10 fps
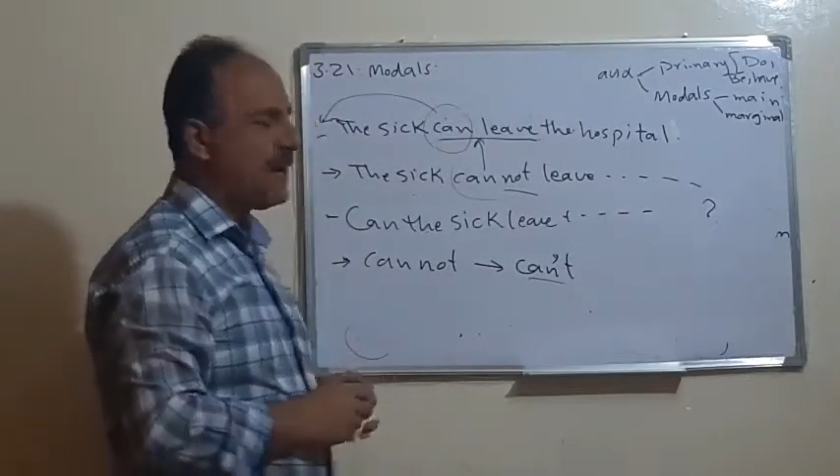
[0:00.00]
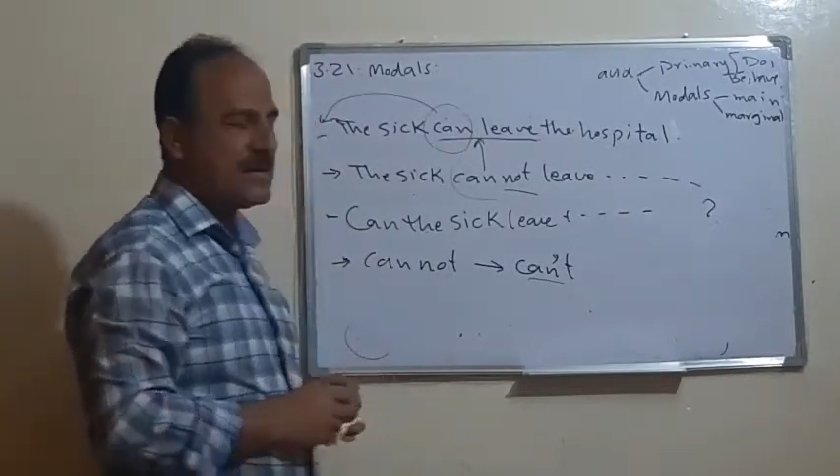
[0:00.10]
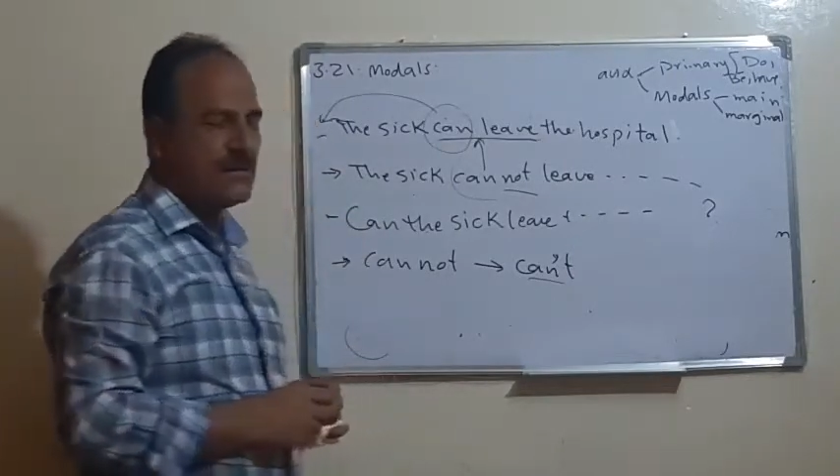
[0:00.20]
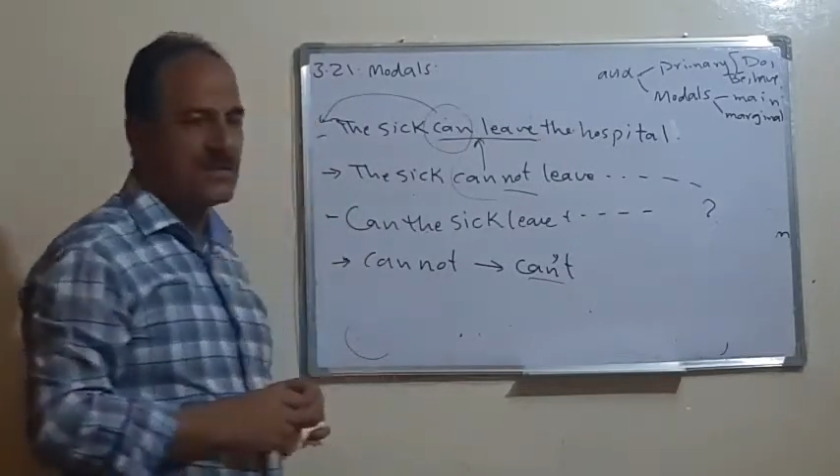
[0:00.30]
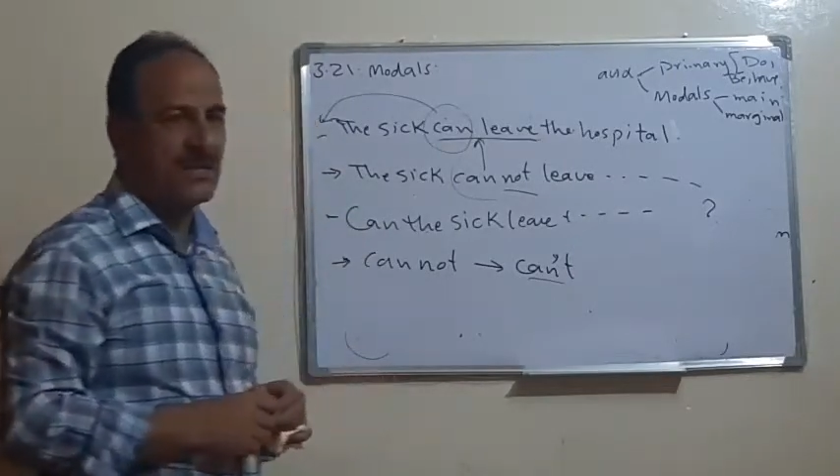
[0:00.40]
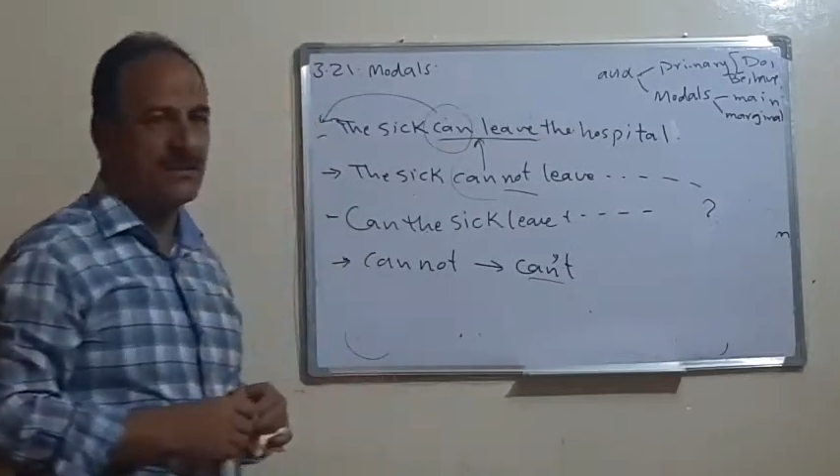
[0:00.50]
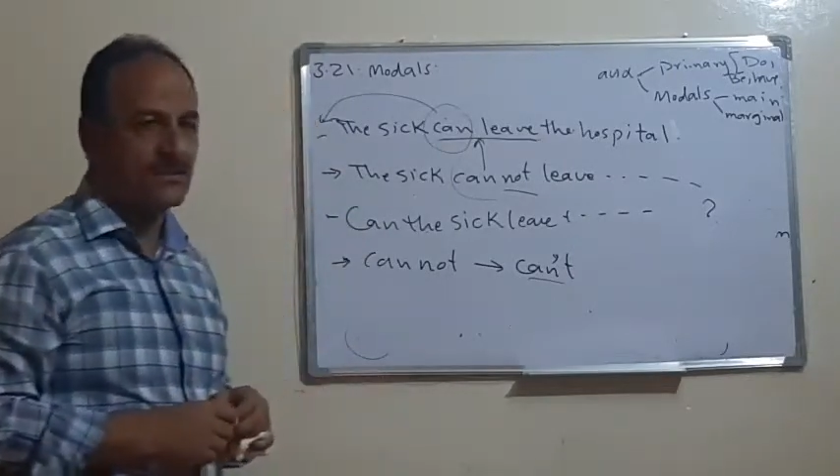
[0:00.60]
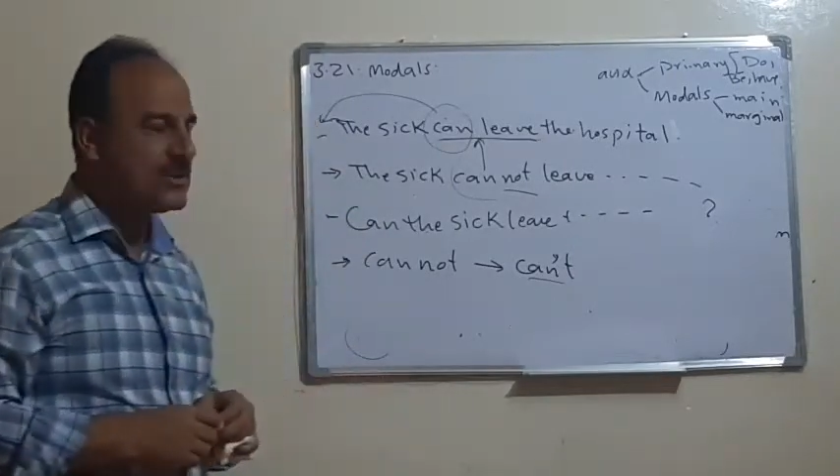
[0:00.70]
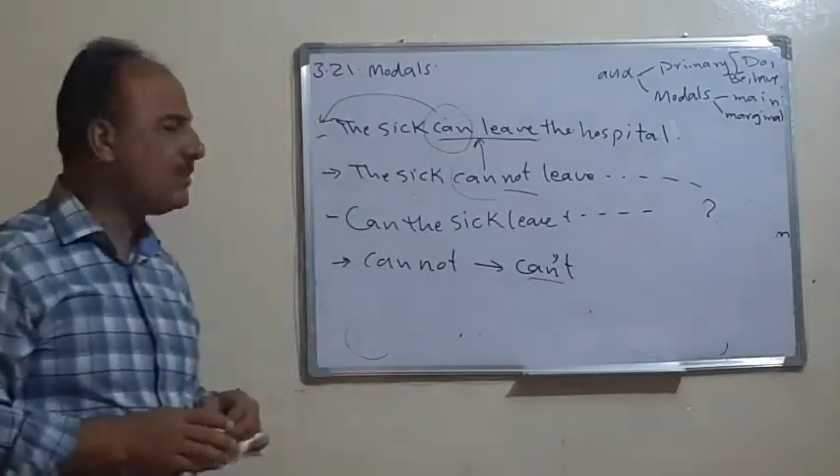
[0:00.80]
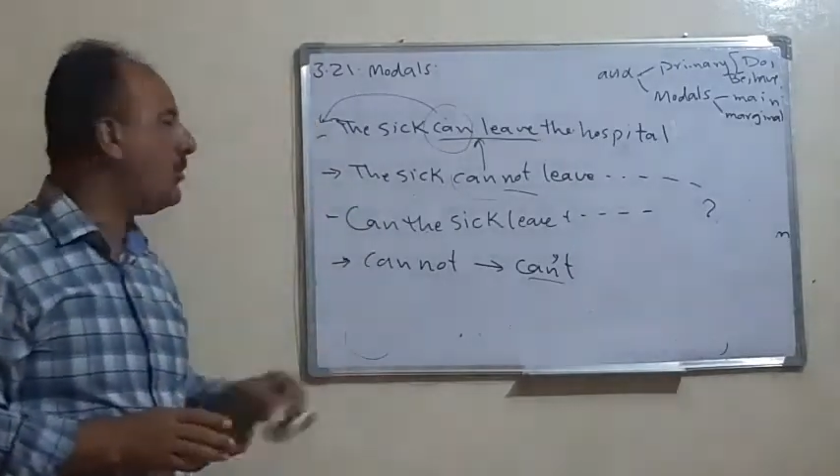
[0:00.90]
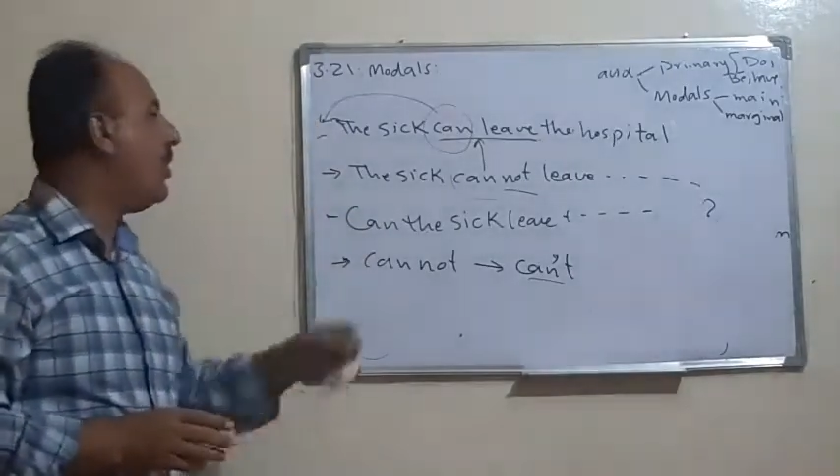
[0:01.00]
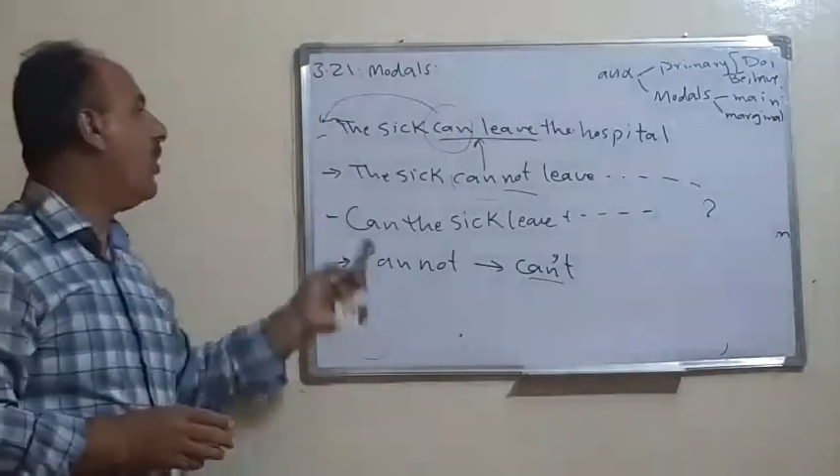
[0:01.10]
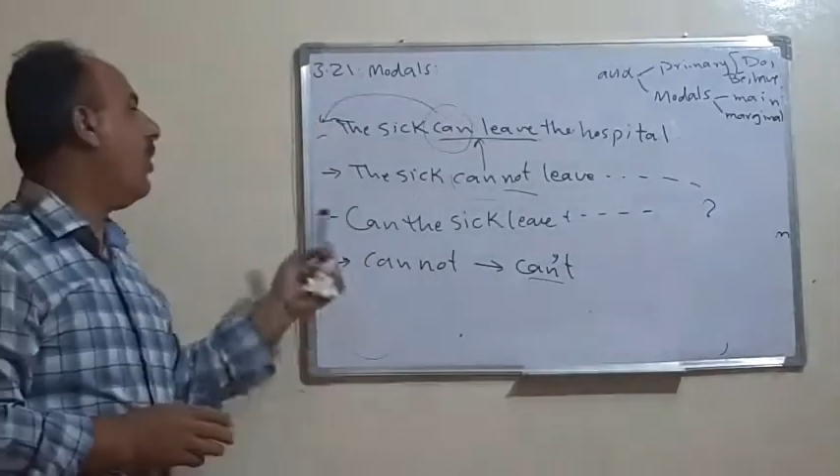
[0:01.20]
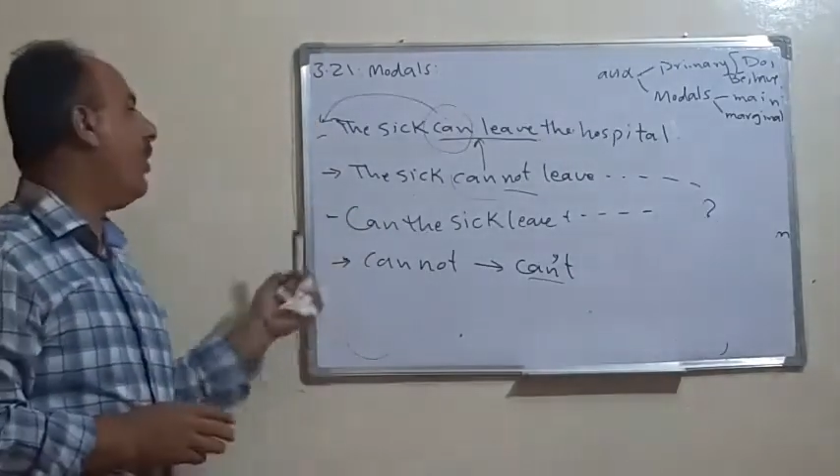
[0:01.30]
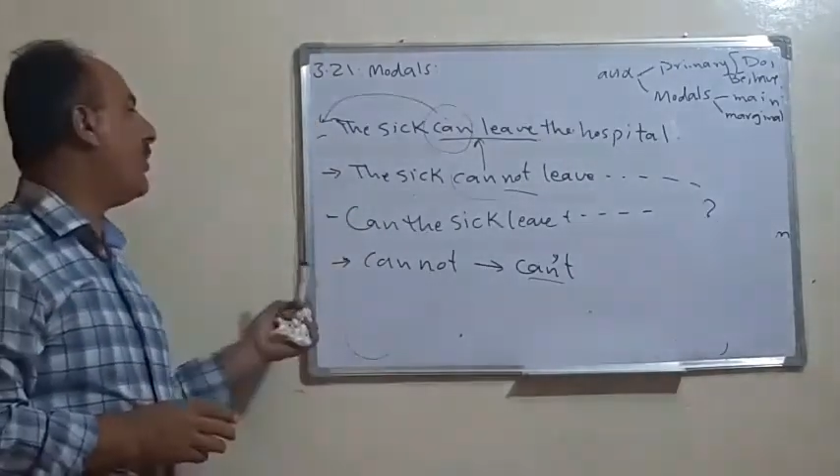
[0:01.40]
as we said used to,
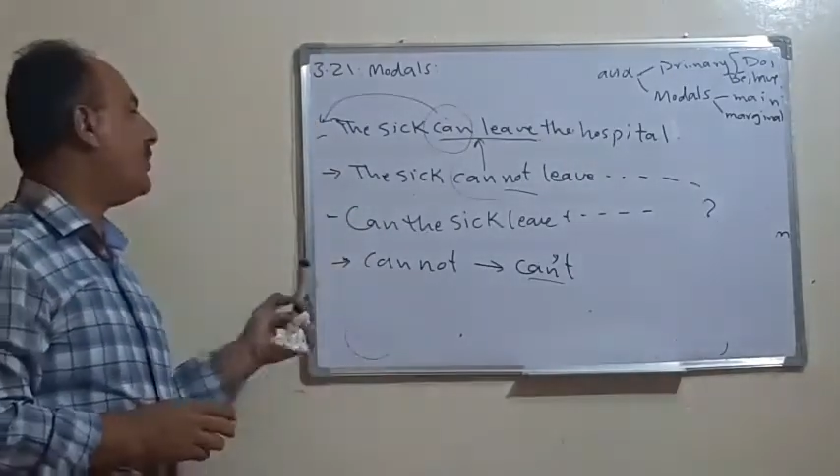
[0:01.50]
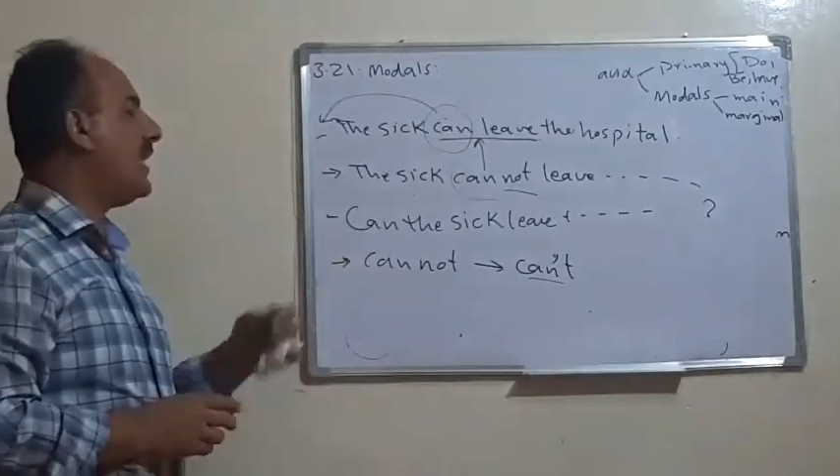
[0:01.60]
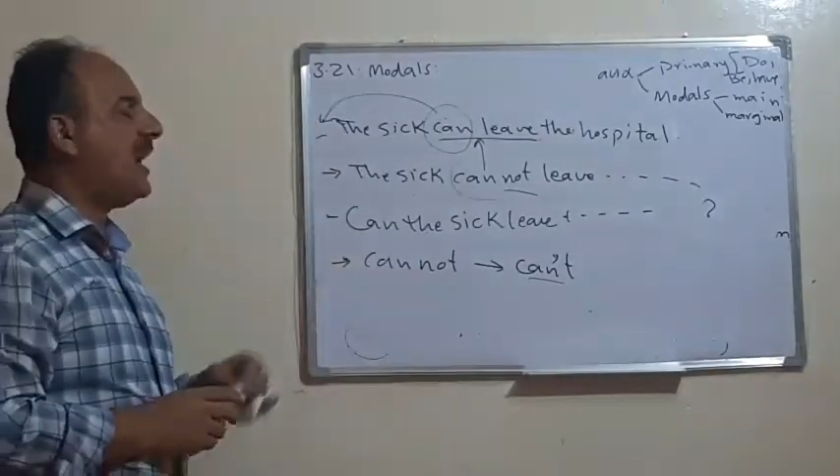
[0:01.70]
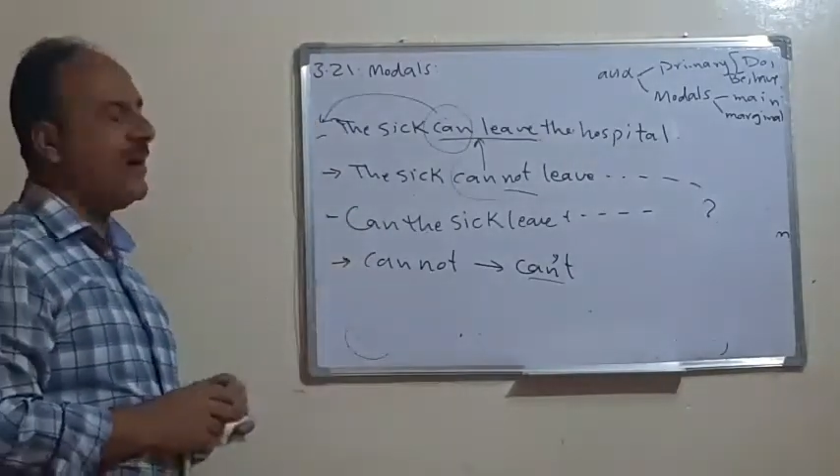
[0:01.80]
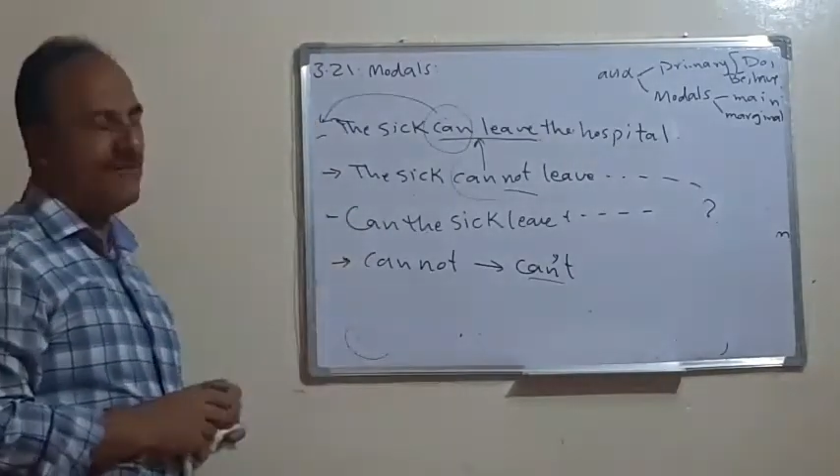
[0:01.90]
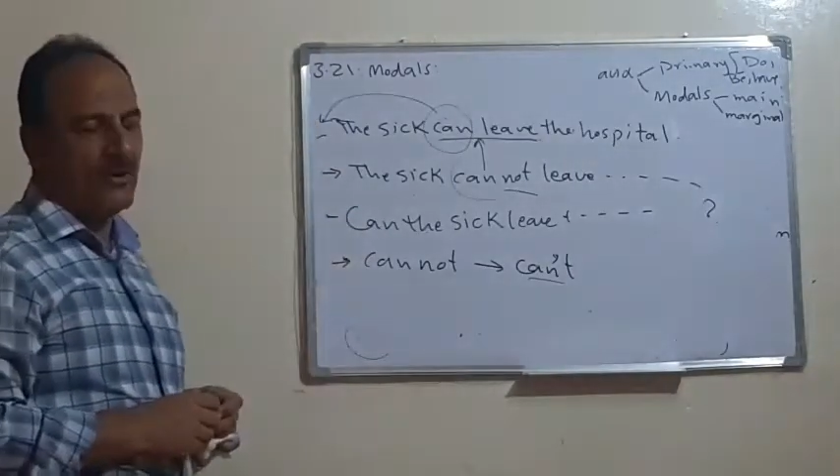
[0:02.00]
or we have